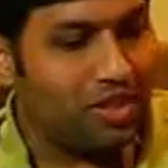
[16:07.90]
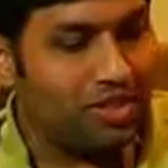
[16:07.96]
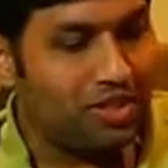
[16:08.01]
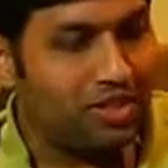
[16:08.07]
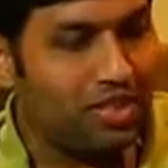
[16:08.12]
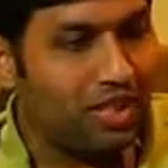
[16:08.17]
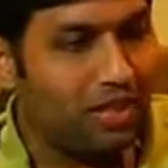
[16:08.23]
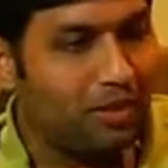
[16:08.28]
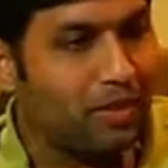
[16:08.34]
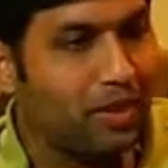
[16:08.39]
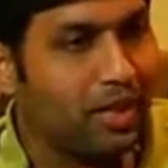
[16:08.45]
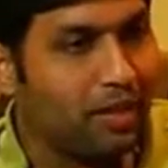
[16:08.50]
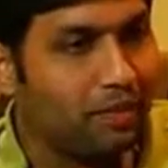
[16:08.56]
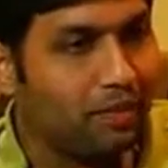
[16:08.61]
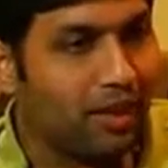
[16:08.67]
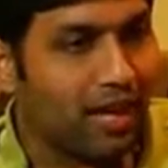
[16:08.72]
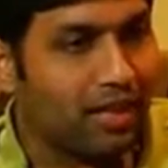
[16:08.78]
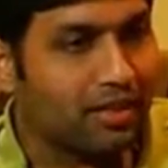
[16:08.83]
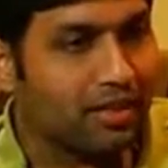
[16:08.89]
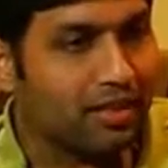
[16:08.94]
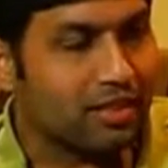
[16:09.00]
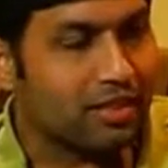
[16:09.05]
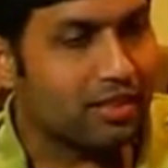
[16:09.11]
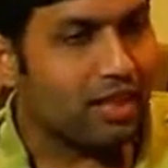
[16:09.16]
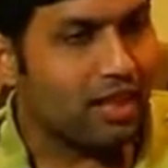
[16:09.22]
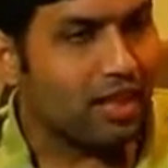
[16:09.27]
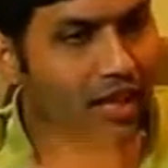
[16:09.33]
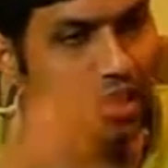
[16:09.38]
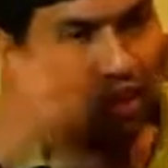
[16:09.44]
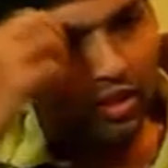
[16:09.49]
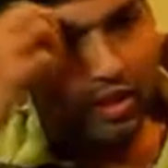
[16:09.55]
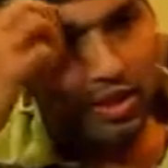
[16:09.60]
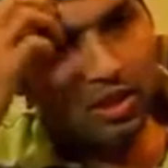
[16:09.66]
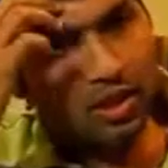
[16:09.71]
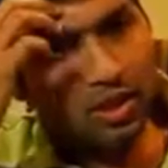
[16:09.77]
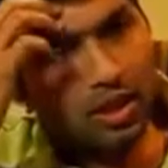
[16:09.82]
deliberate practice?
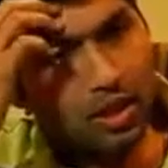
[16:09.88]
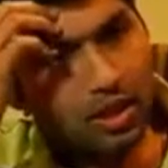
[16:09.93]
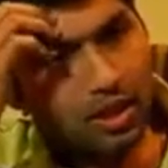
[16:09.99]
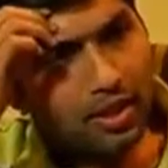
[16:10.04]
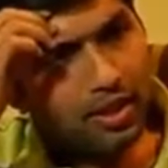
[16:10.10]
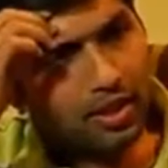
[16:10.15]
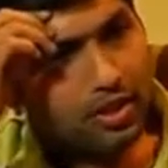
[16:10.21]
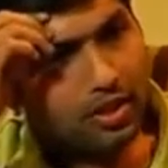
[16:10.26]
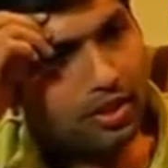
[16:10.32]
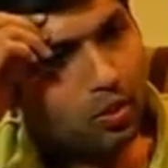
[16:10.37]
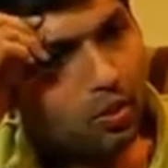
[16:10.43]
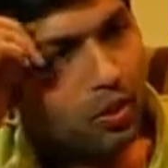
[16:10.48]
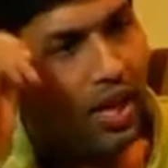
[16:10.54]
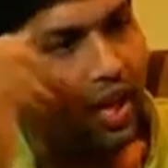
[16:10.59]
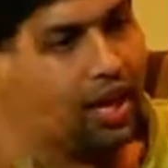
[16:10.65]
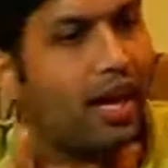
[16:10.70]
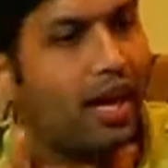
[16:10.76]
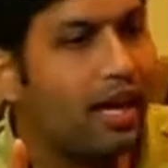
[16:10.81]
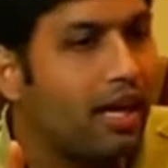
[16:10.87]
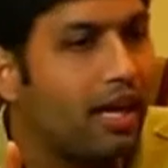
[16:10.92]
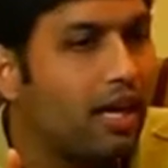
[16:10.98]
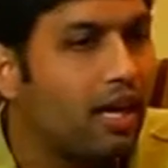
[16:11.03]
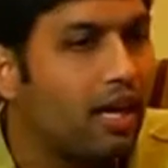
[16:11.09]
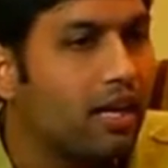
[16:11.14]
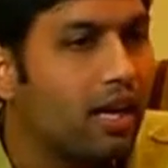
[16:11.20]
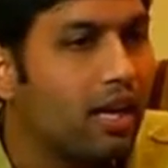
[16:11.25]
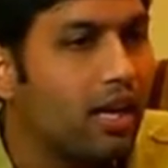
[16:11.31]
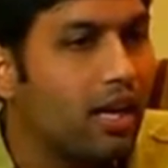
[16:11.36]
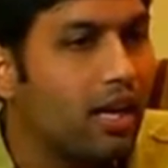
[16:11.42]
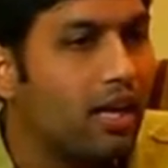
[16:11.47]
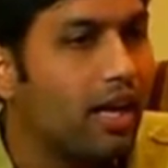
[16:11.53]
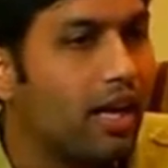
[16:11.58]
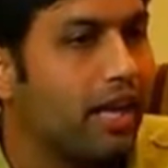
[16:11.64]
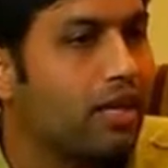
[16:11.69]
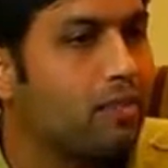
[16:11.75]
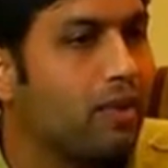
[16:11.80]
The way I
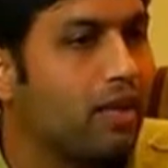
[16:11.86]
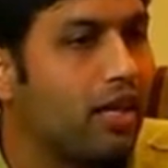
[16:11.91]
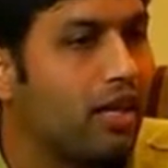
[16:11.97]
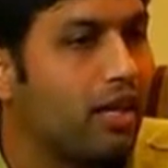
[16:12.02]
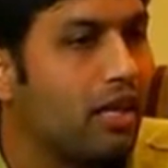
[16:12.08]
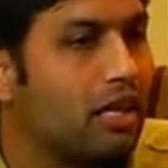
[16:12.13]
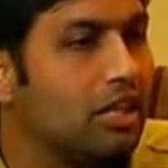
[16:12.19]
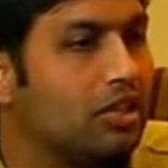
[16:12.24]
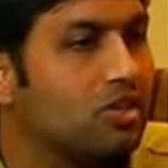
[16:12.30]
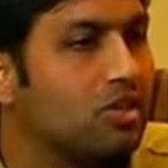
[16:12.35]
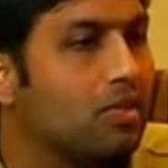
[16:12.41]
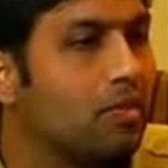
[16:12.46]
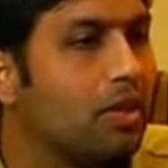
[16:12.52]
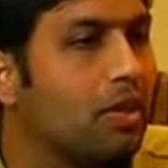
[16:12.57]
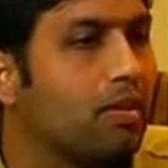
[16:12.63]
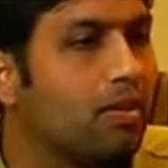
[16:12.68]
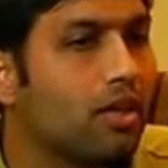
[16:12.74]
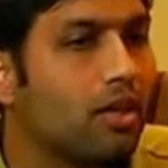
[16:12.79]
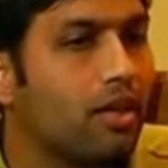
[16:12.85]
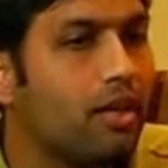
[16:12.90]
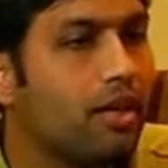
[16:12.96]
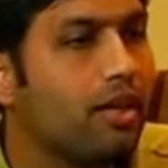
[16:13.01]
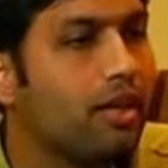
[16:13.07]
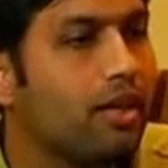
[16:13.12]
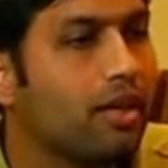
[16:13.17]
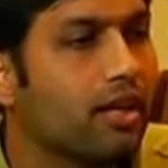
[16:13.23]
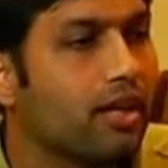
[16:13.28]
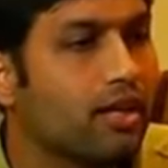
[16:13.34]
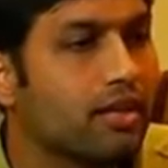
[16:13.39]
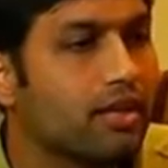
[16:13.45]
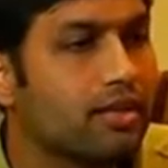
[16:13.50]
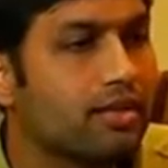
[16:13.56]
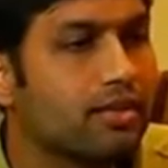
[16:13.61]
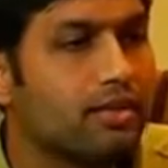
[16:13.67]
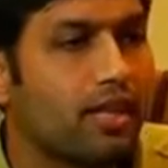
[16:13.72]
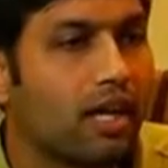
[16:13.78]
explain, at least to people in India,
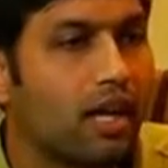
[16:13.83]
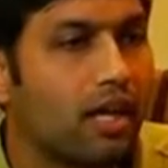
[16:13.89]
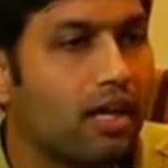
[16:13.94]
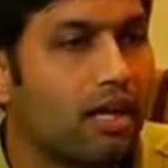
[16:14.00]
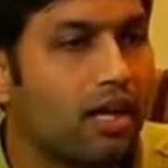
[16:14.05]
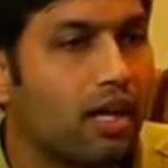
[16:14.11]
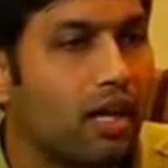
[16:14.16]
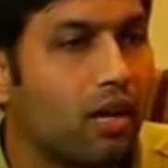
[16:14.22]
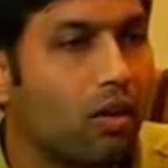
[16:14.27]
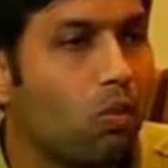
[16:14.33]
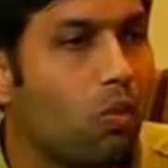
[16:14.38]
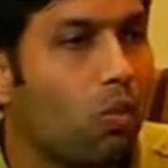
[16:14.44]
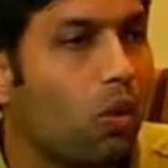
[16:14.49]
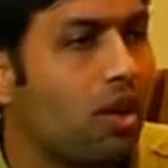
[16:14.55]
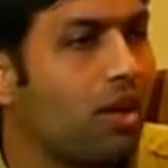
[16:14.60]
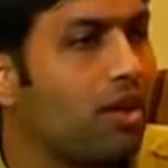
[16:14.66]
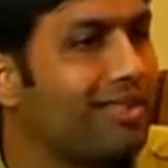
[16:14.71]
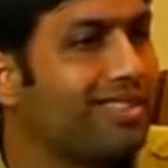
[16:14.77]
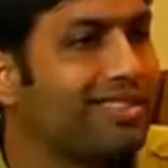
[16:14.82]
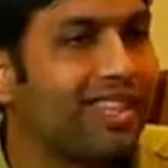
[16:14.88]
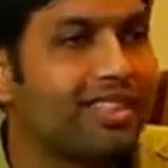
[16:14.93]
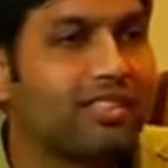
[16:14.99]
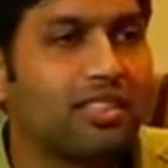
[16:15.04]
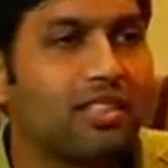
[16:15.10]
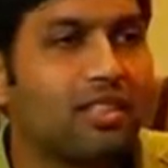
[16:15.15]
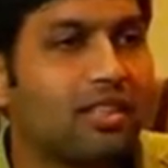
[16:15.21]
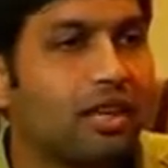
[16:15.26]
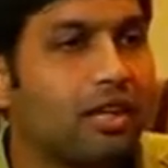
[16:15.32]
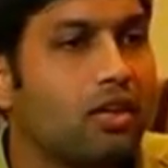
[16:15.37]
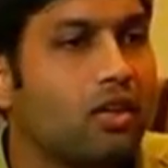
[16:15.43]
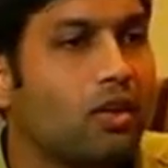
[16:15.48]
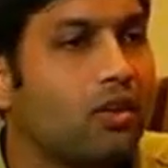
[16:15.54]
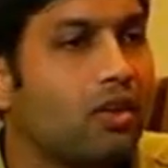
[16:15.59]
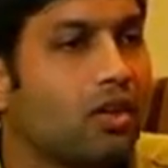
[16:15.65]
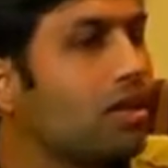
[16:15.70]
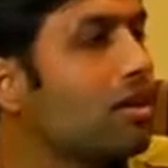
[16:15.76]
is that what does Sachin
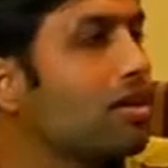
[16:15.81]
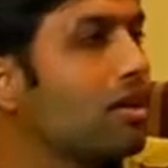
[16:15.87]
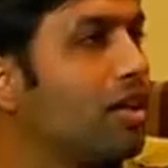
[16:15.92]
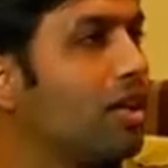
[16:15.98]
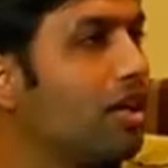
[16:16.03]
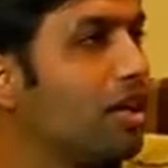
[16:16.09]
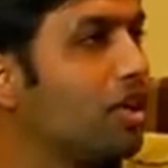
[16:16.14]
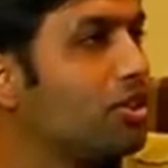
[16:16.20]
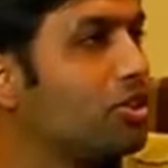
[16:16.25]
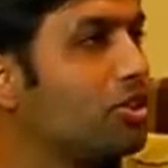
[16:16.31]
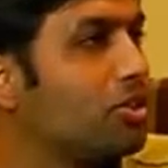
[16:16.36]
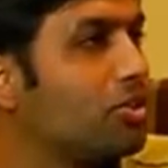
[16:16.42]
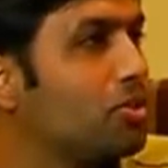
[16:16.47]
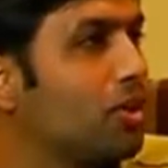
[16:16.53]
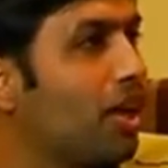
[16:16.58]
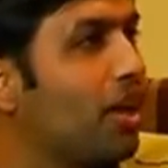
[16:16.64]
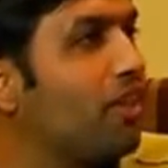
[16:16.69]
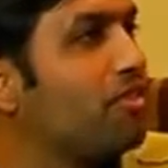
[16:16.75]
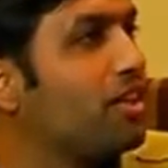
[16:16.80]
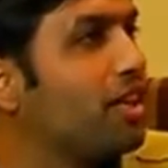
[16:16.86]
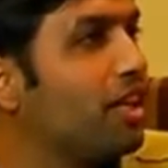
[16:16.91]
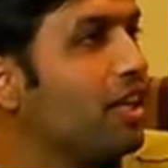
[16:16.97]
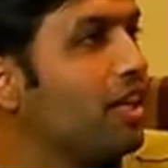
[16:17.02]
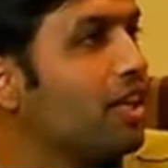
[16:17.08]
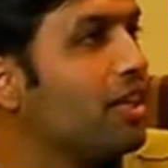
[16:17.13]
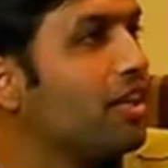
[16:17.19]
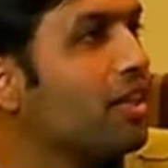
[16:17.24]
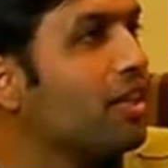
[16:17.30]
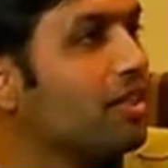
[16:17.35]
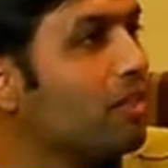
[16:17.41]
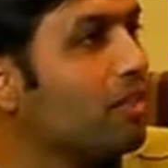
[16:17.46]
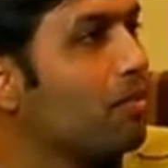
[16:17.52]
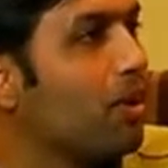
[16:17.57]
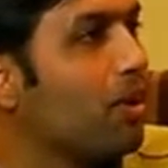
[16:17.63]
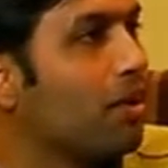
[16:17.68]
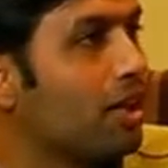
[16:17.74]
Tendulkar do every day in
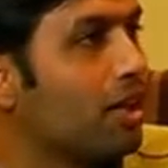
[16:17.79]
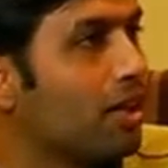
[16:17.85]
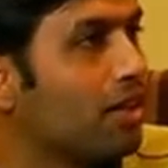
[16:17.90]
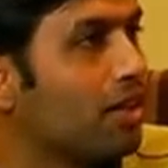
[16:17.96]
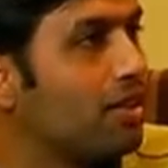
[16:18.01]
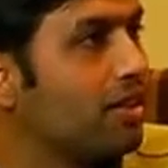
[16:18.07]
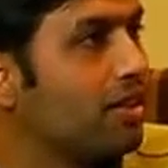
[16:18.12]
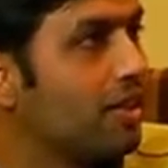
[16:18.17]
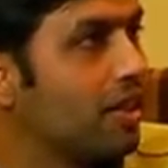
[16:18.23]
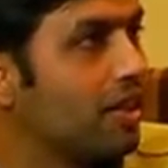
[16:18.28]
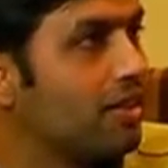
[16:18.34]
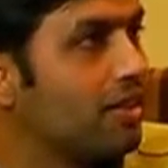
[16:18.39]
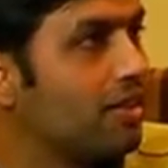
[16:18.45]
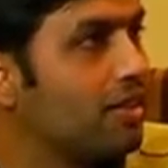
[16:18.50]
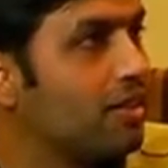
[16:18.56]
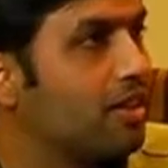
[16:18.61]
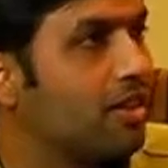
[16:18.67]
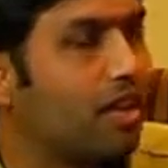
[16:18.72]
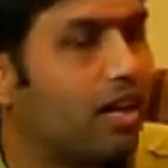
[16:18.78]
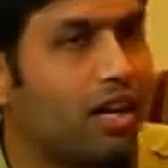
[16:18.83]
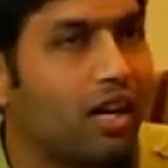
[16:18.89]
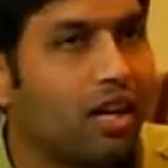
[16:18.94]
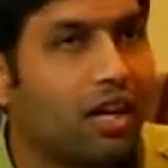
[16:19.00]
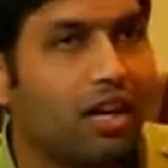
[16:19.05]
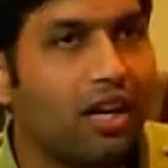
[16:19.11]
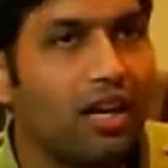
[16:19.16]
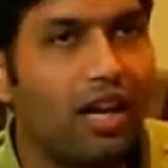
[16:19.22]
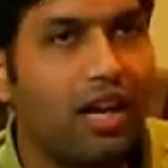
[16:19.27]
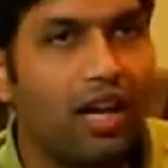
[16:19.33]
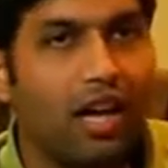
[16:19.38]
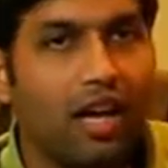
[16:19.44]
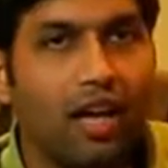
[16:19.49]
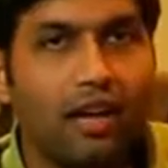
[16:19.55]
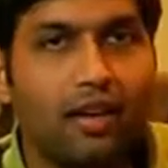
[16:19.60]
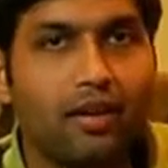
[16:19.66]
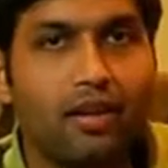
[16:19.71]
the morning, right?
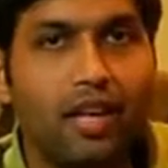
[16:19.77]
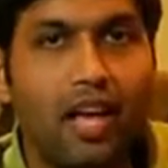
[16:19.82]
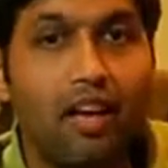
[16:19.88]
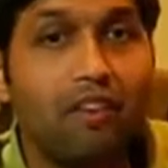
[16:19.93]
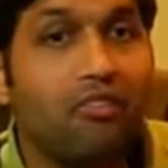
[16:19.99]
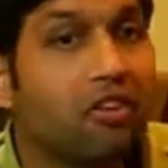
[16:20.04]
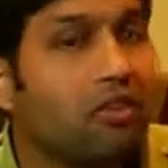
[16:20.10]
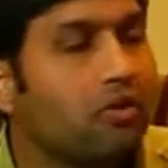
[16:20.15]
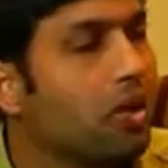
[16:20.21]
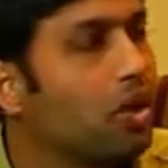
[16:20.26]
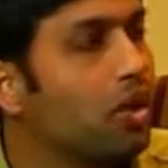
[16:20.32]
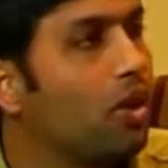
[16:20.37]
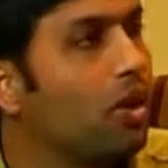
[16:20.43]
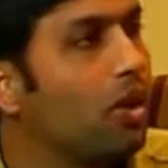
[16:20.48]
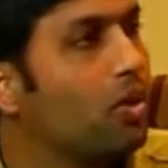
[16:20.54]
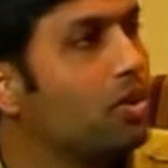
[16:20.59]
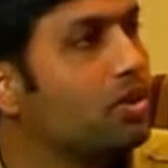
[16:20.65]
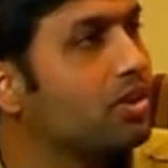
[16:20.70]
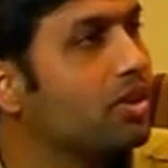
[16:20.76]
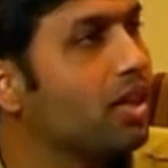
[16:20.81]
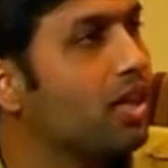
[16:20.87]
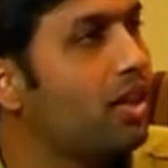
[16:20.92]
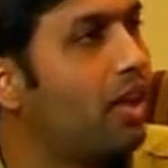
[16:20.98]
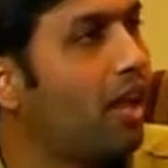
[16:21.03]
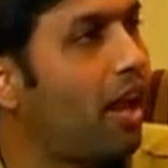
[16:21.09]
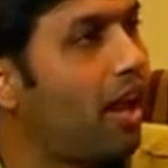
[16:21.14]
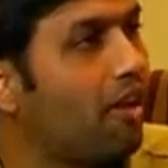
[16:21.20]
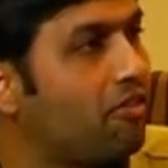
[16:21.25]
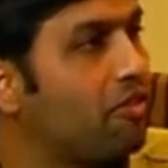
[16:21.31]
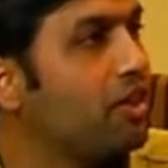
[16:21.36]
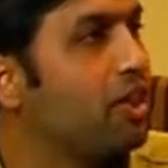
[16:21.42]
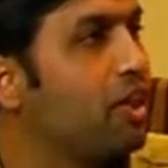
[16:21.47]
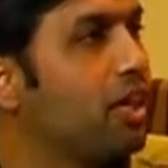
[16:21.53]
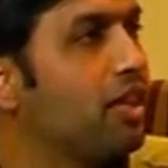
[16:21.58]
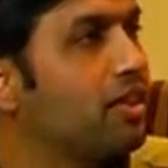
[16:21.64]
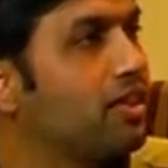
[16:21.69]
And everyone knows that
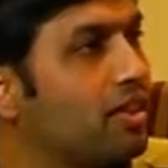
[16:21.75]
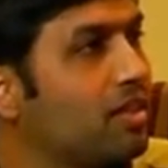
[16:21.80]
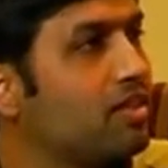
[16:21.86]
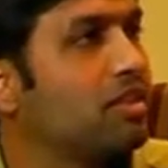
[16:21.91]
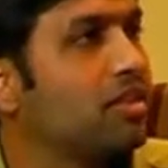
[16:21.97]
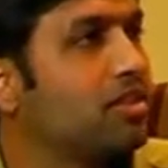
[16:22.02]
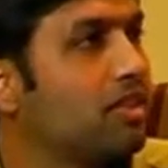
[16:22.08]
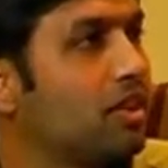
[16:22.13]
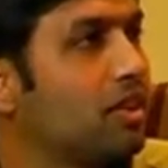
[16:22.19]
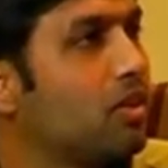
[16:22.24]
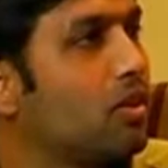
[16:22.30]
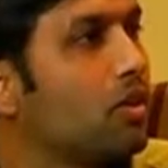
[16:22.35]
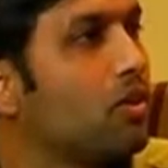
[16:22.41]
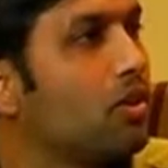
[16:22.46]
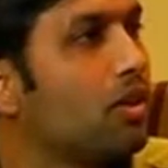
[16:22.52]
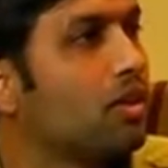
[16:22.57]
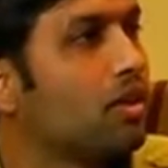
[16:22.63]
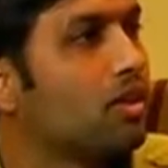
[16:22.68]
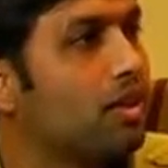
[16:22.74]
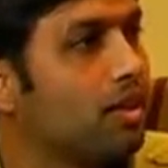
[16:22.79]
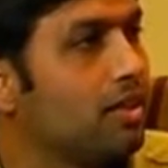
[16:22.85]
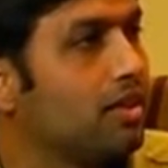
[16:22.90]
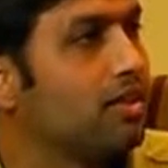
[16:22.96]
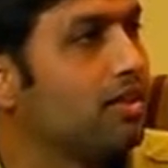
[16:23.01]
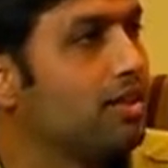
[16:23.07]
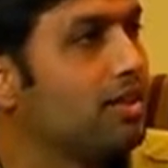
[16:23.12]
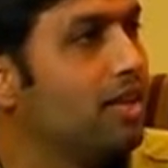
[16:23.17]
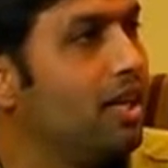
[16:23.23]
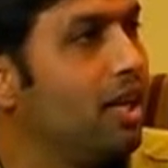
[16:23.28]
every day Sachin Tendulkar is